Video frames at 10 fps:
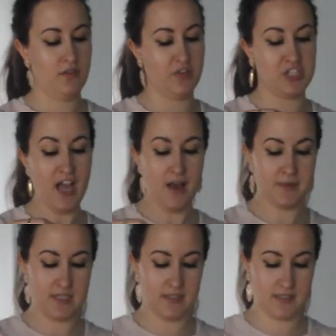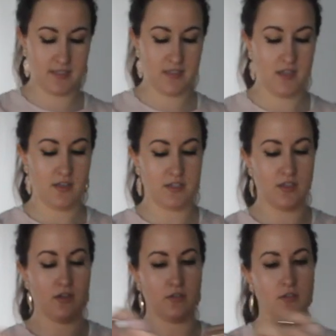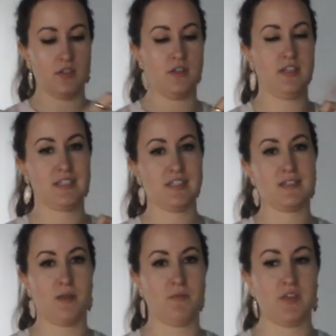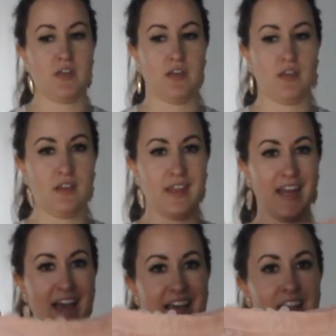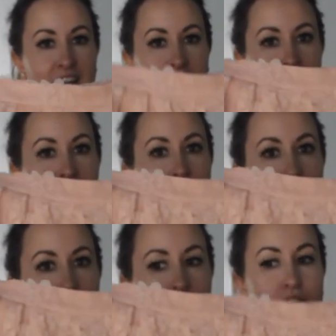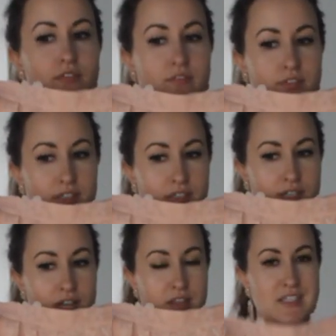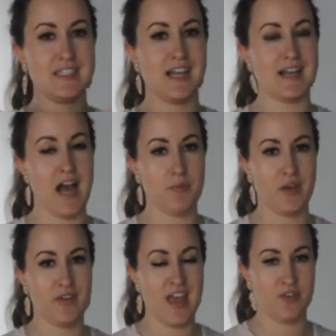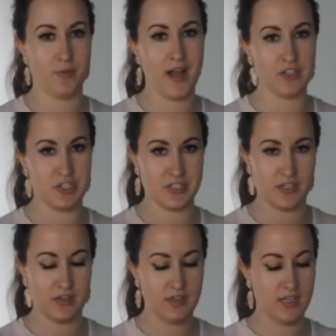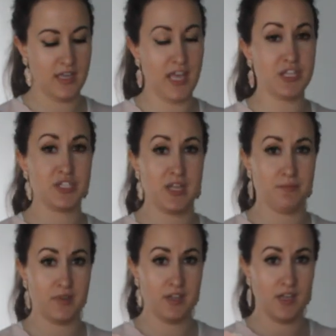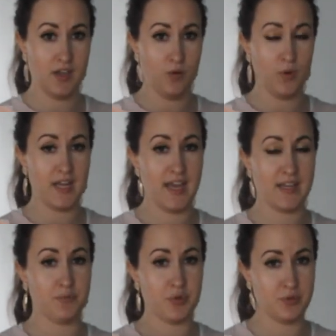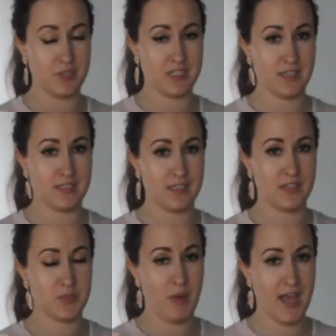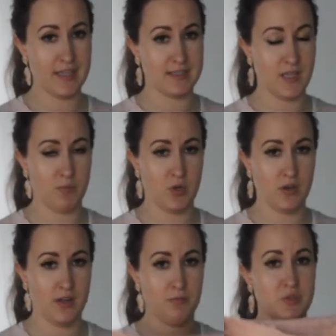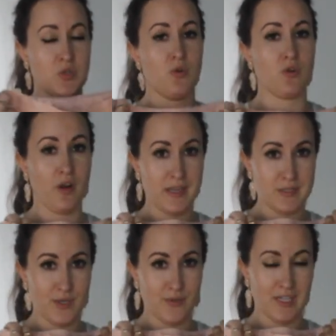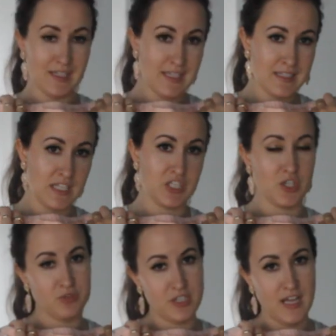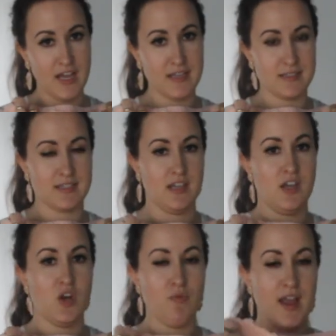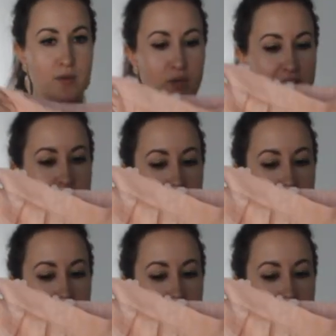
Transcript: for Shabbos. So this is something that I love. This is like a copy of an Anthropologie skirt. H&M went ahead and produced this this past summer. I was going crazy over on LinkedIn, showed you guys right when it